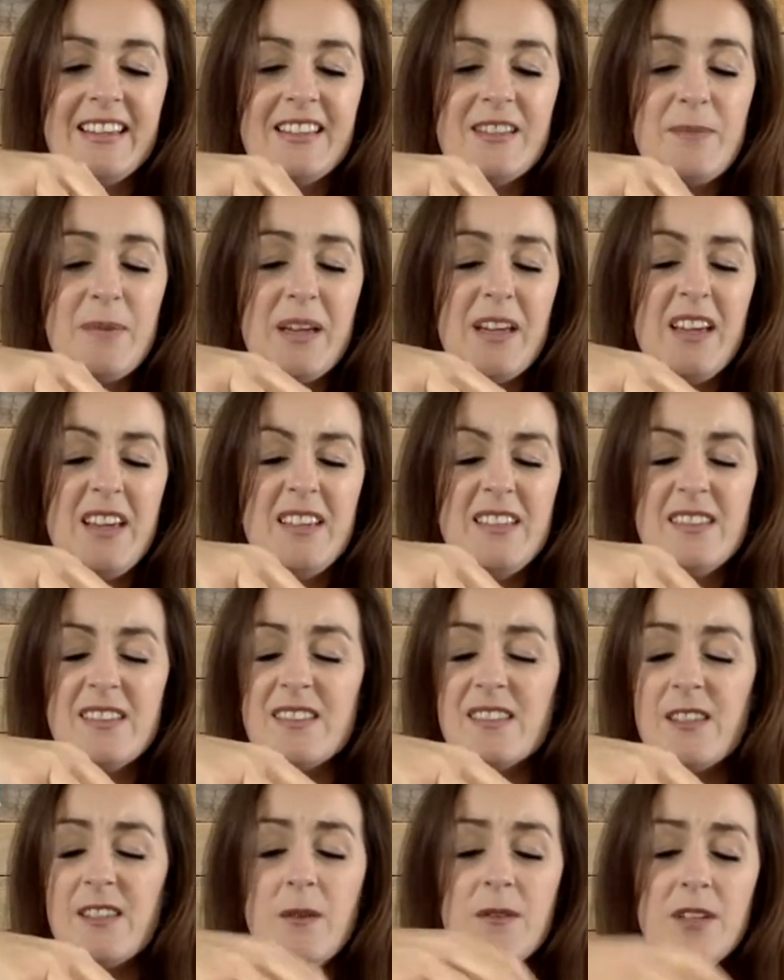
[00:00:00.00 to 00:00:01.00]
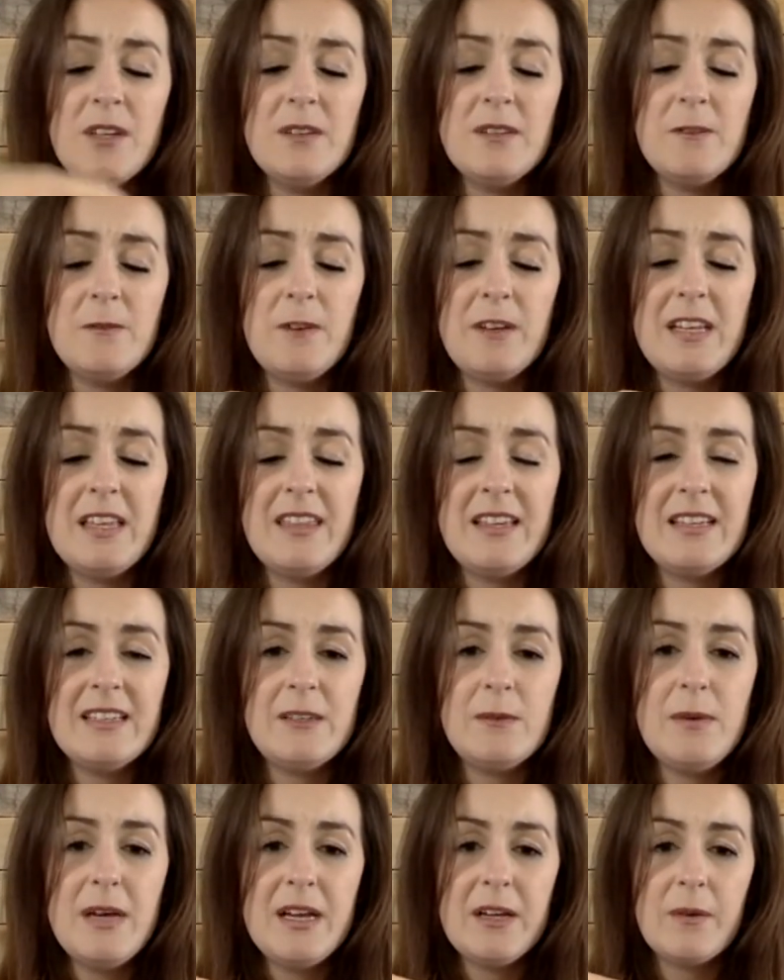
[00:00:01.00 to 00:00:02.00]
It's because salt dough is a funny thing
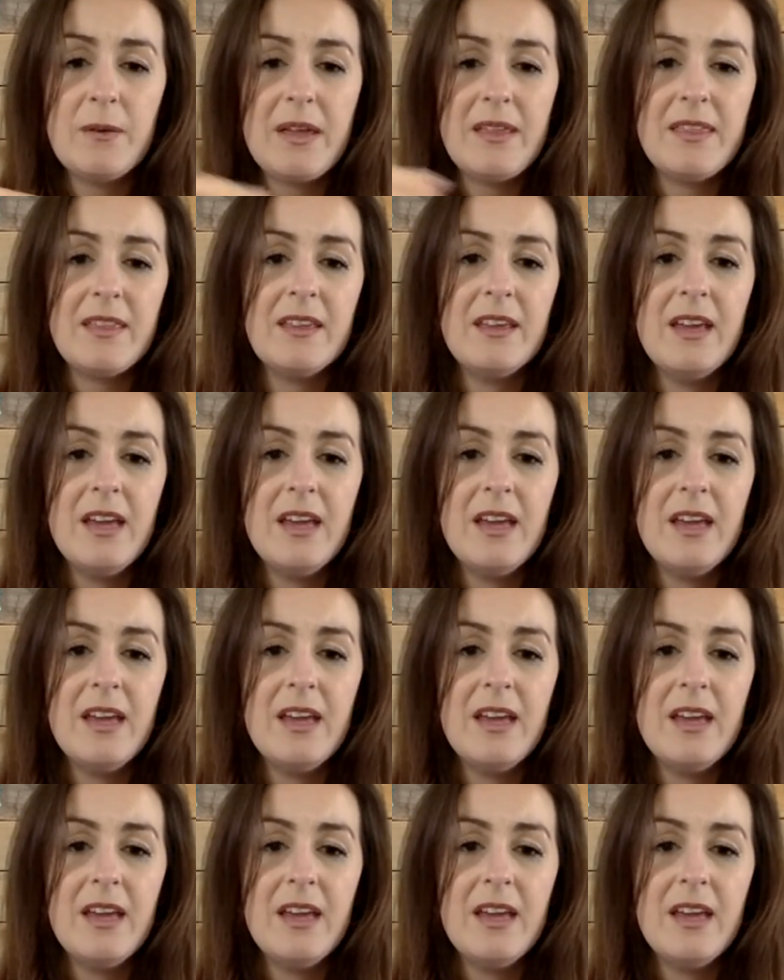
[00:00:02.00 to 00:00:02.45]
to work with.